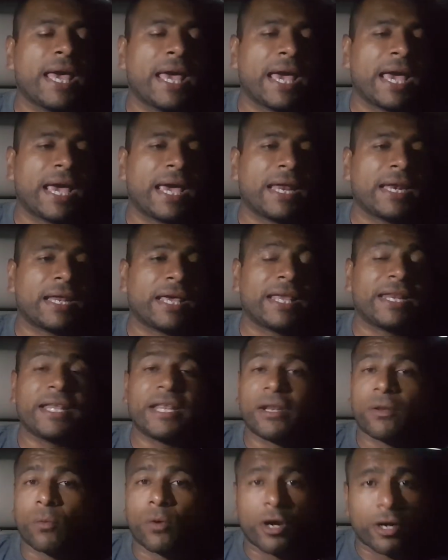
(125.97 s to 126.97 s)
And it
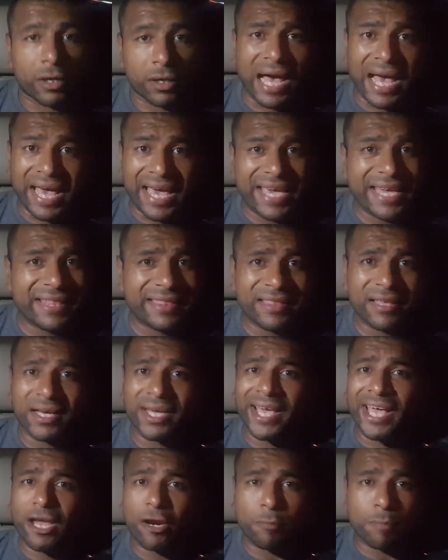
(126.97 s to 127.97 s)
didn't work. I ate
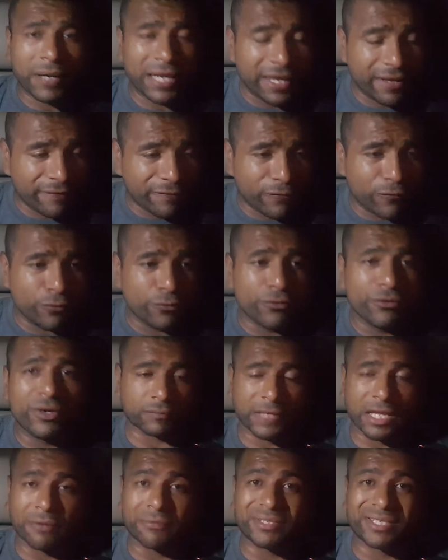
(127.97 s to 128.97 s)
the airplane food.
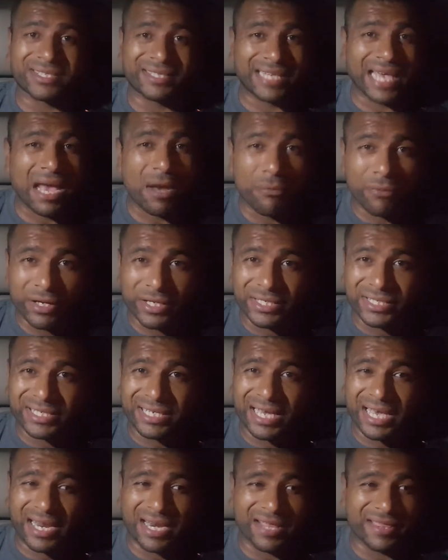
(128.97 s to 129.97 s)
It was a sandwich
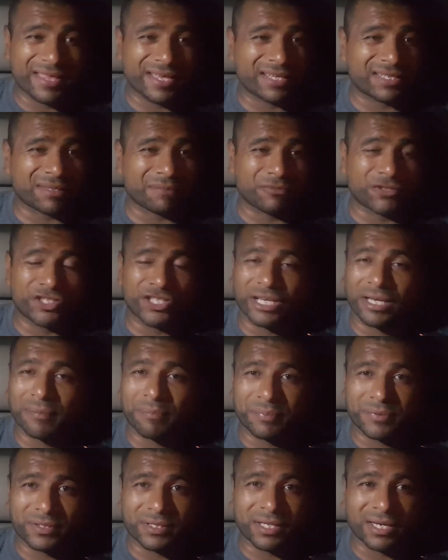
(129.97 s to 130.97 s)
and I think some
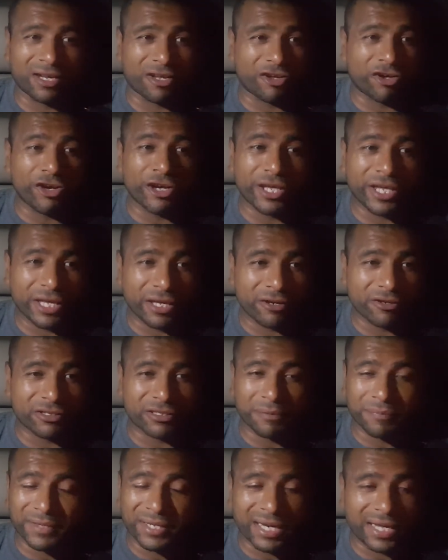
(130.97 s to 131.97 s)
chips and a cookie or
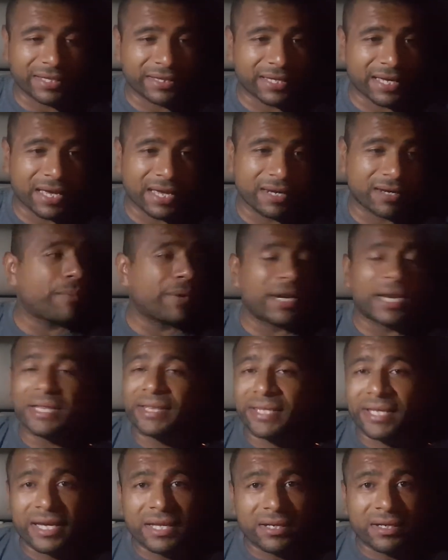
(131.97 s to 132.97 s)
something like that. But
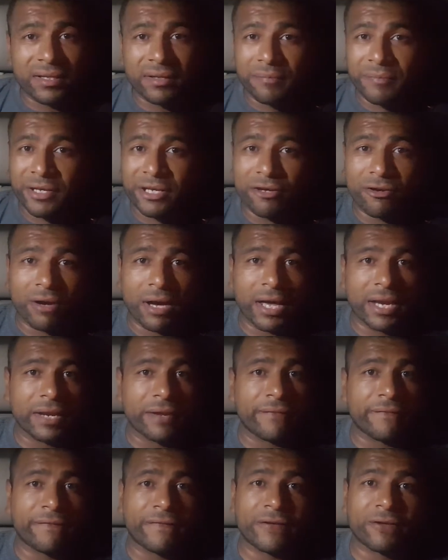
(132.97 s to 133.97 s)
at the end of the meal, I
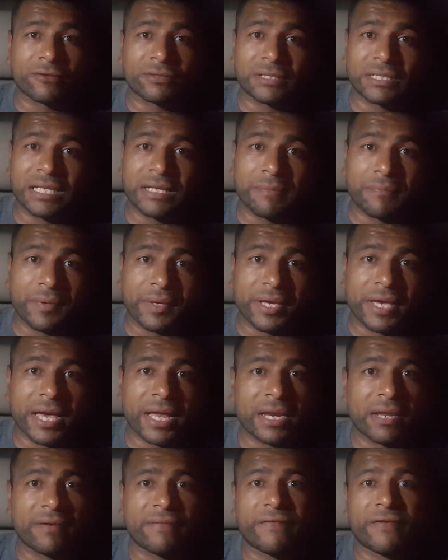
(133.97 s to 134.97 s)
didn't feel sleepy,
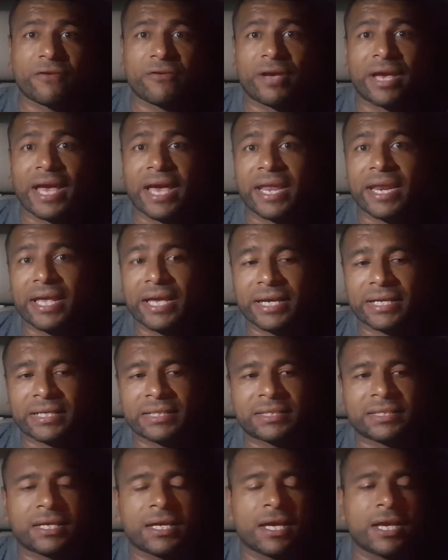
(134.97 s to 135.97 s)
I didn't feel
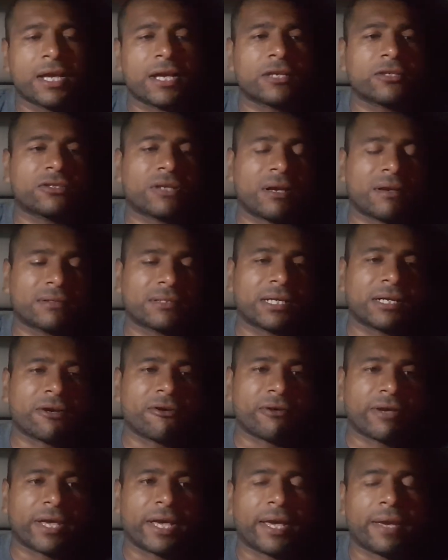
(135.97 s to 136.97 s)
headaches. So I was like,
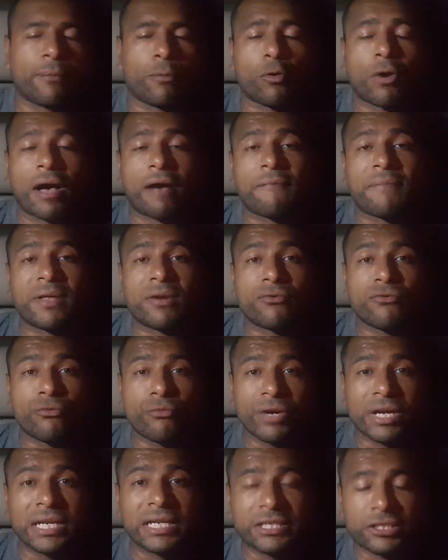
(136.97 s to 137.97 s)
okay, well, I've been
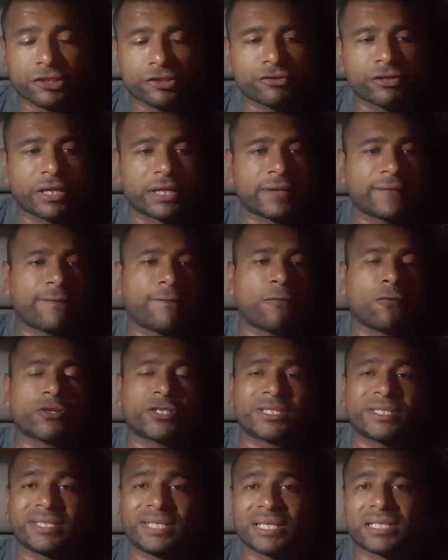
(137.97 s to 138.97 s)
really strict for
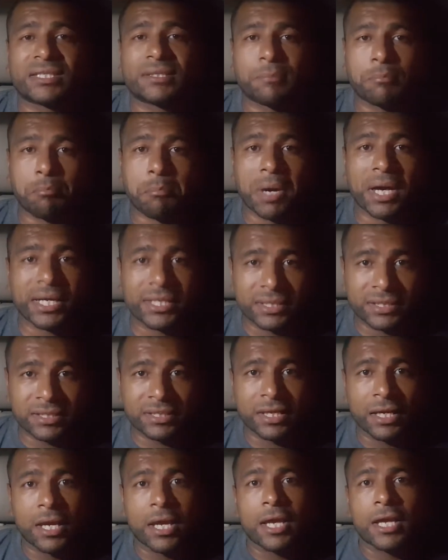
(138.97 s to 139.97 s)
6
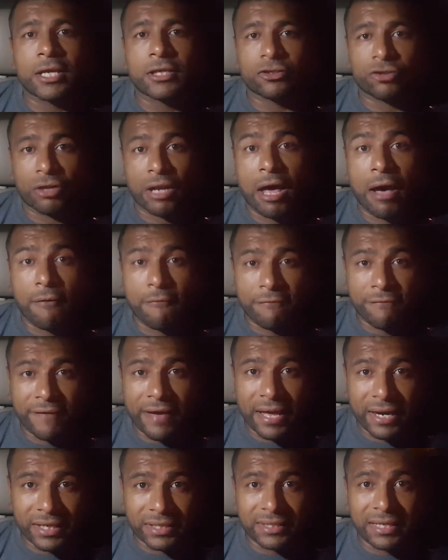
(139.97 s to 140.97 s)
months. So now I'm
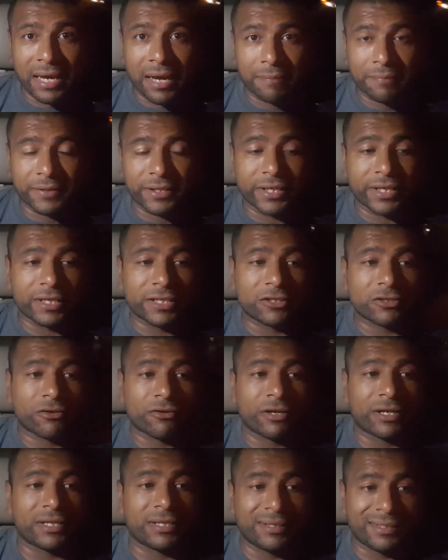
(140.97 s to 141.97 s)
fat adopted,
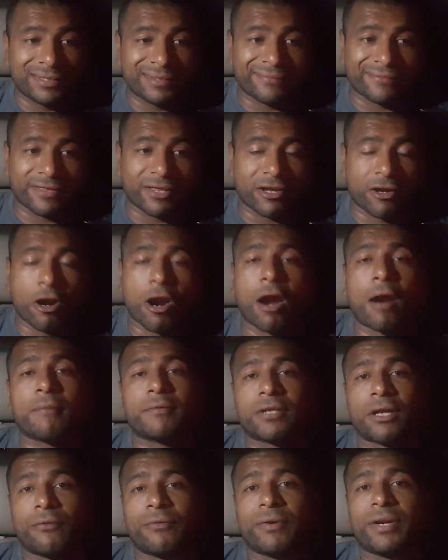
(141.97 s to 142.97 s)
so the
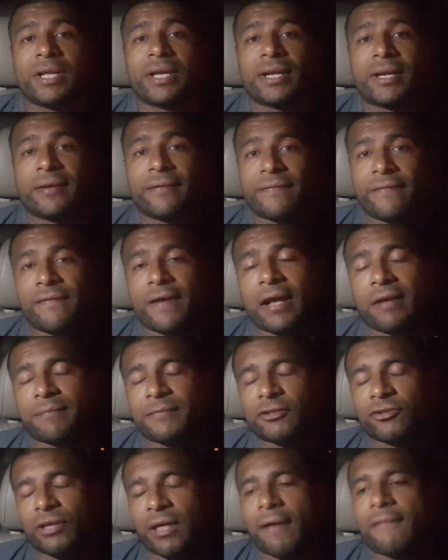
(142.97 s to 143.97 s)
carbs aren't really gonna affect me.
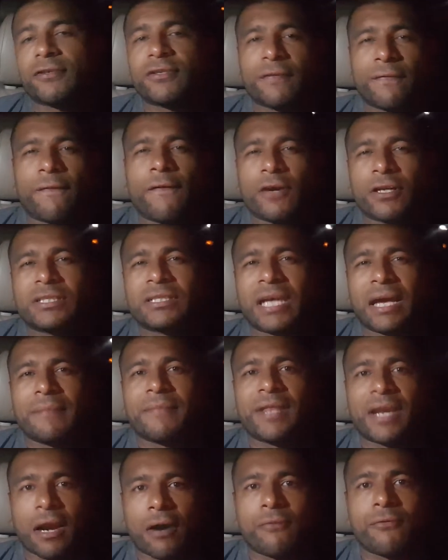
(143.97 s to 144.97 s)
So that was the first time
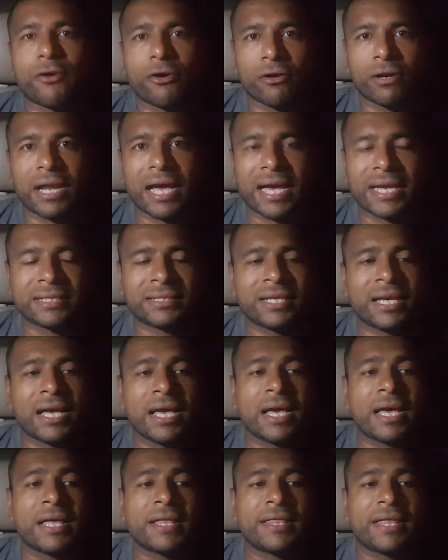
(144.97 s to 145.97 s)
that I realized
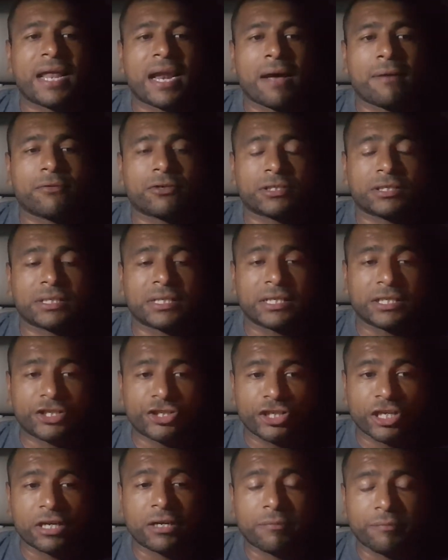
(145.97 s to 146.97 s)
that I was
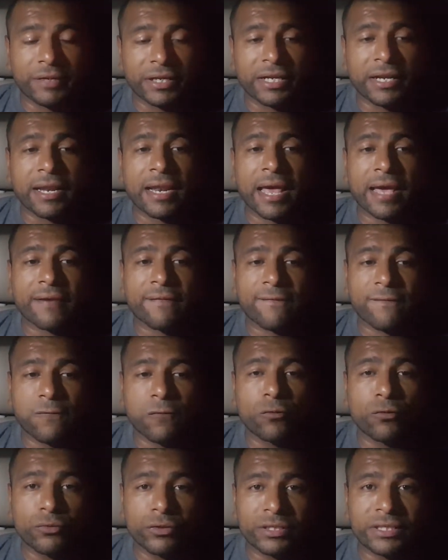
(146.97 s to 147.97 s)
legitimately like
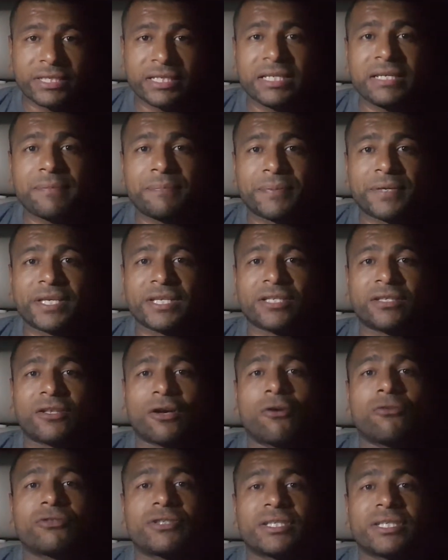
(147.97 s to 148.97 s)
full deep
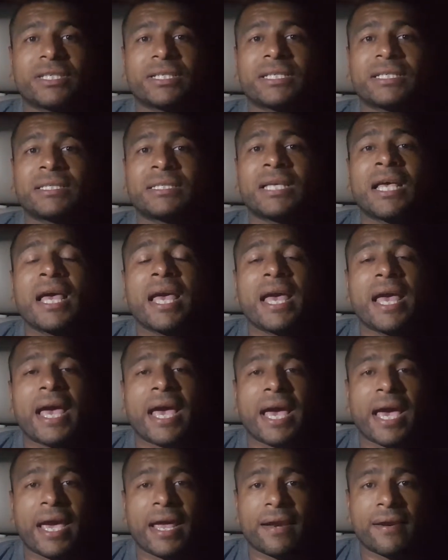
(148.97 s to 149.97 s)
ketosis
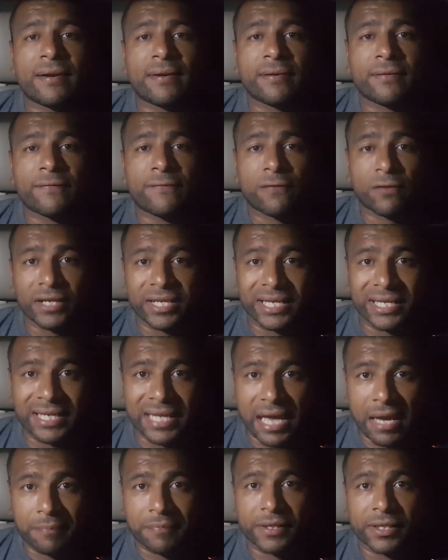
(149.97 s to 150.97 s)
and fully
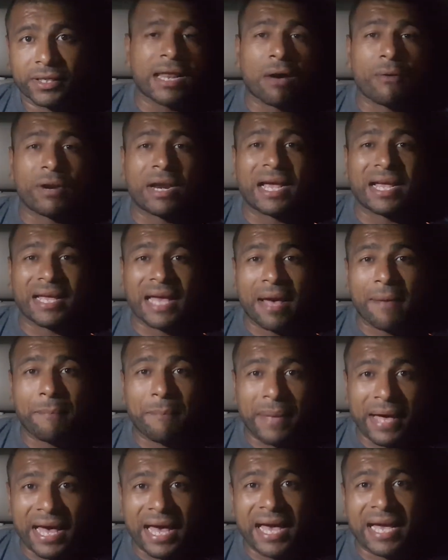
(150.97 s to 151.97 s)
adapted. Now when I got
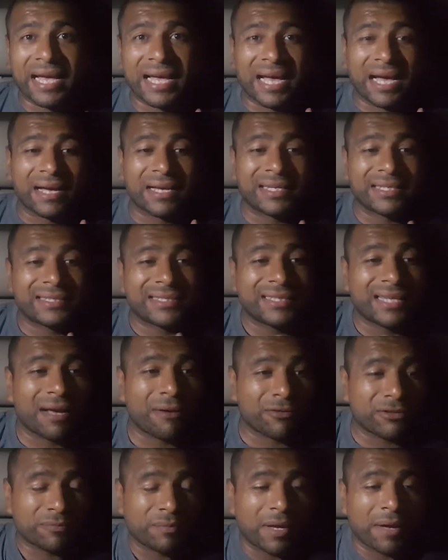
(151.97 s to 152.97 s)
back, I
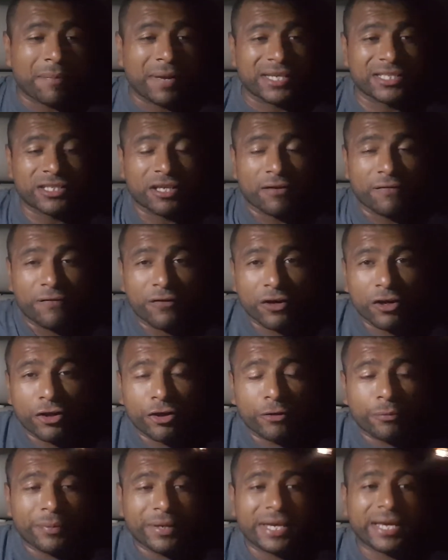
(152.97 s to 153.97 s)
was by myself for a
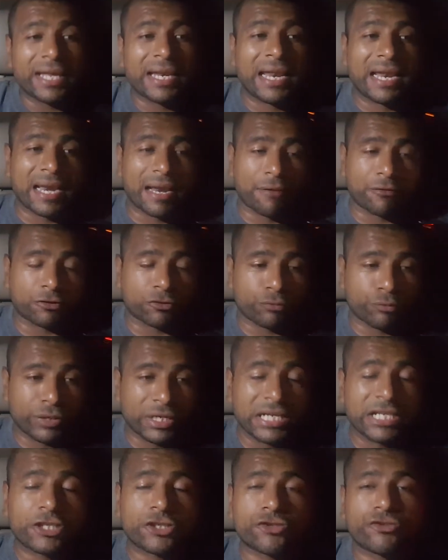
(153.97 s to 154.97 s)
little bit, and I was
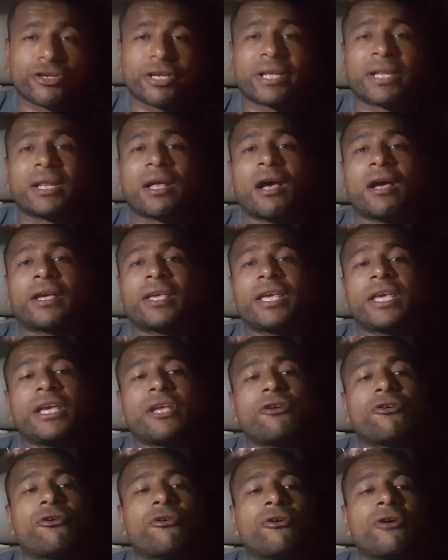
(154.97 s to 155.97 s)
really strict on
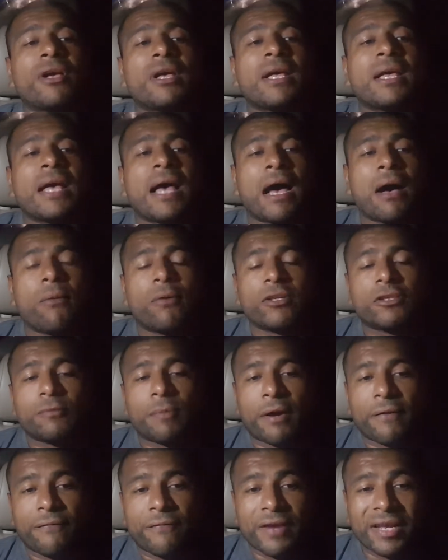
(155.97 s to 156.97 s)
keto. I went to
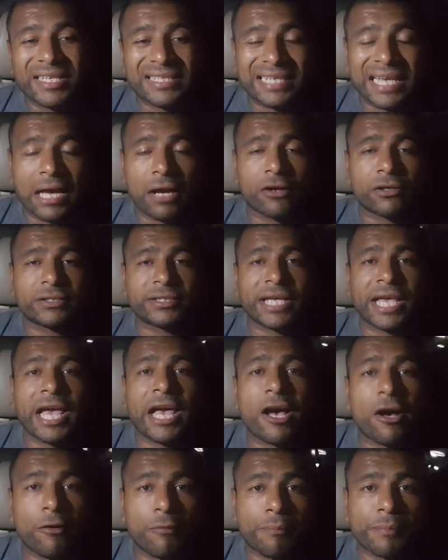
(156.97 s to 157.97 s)
my friend's house, they
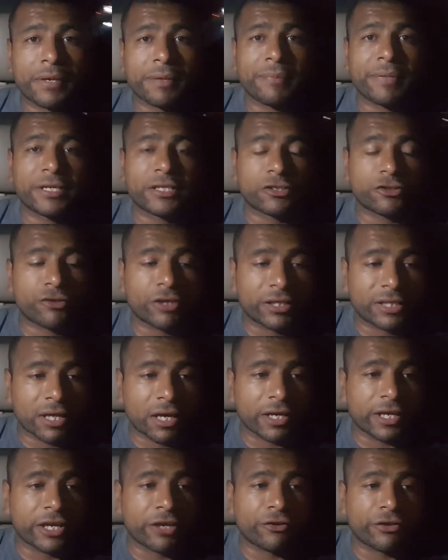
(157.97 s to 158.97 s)
helped me be strict
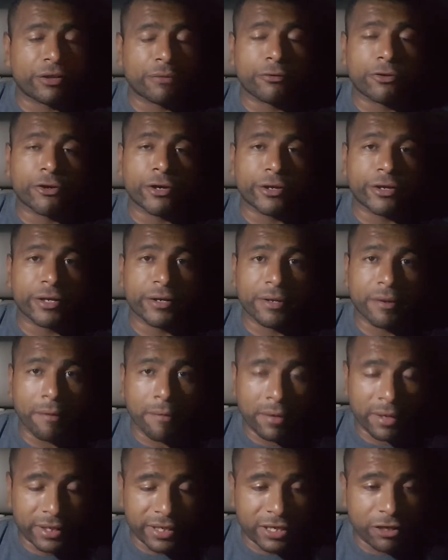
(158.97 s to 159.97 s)
on keto. They were cooking
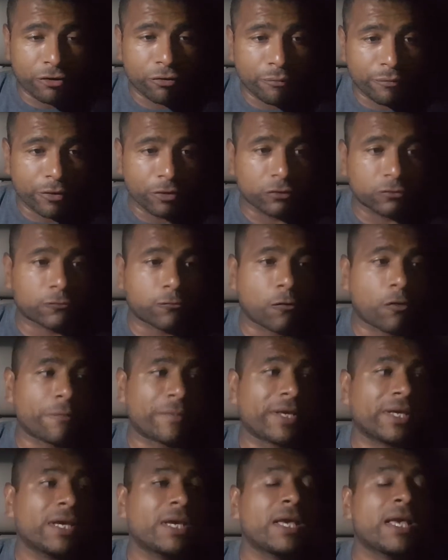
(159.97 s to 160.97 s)
keto meals for
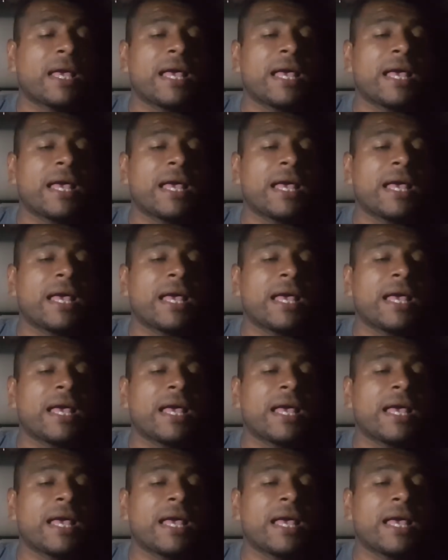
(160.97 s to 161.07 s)
me.